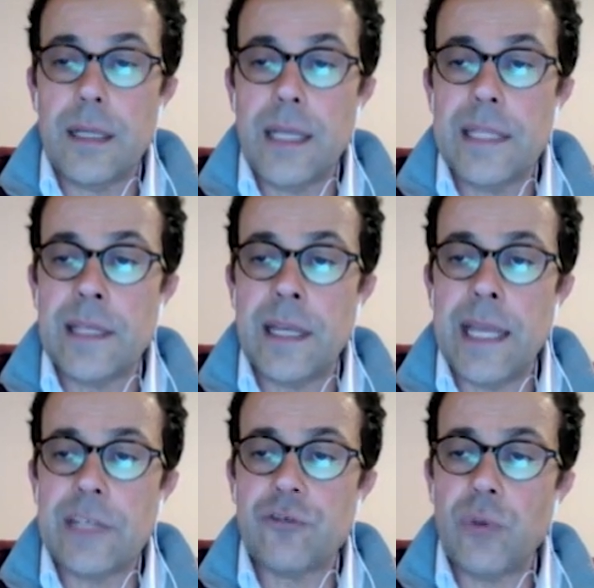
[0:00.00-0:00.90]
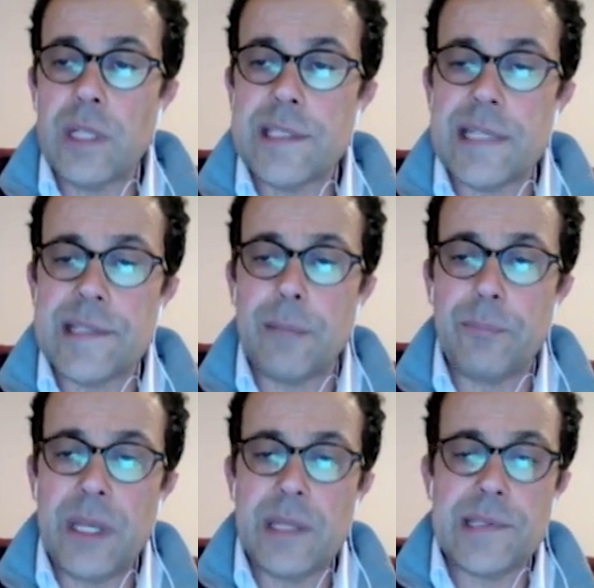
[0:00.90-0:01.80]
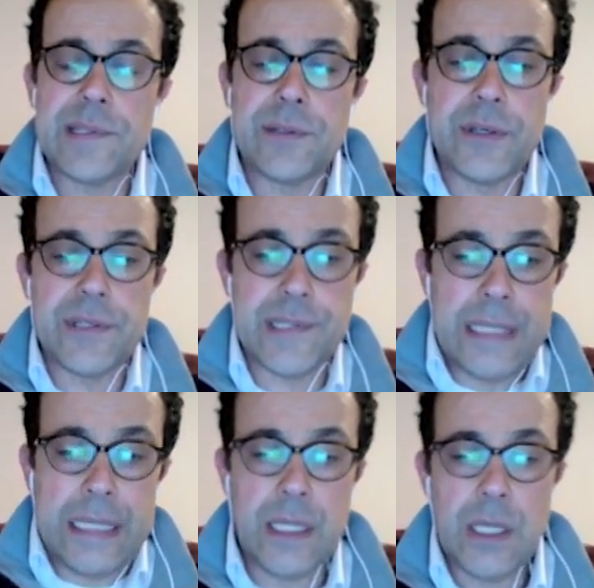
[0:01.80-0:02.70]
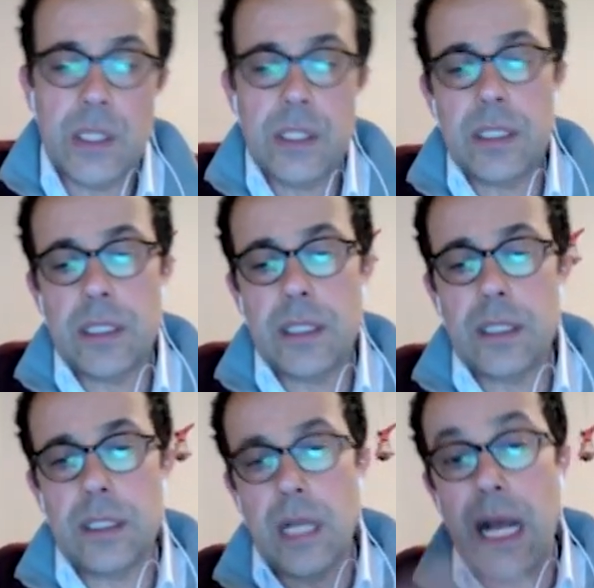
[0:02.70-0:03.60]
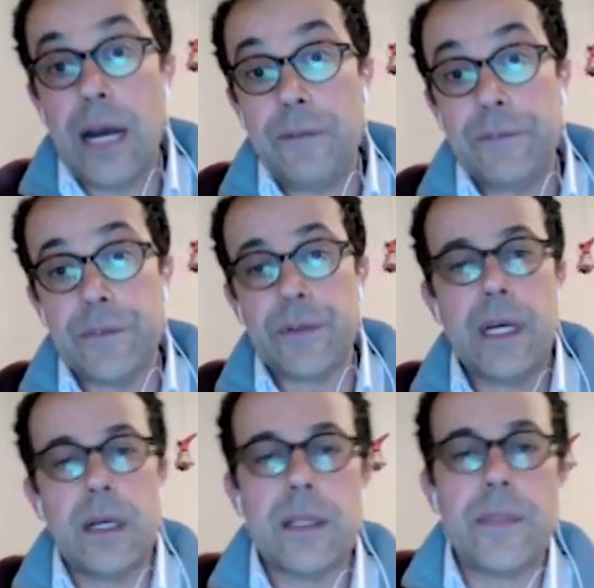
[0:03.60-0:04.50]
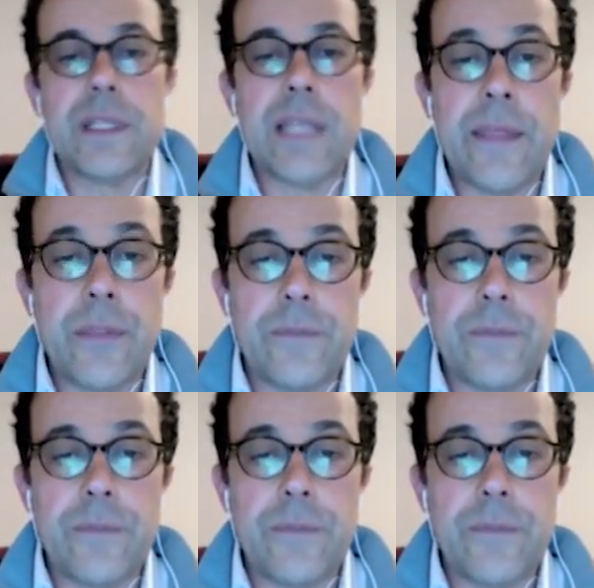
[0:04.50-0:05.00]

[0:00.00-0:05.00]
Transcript: intellectuals and some ministers after the death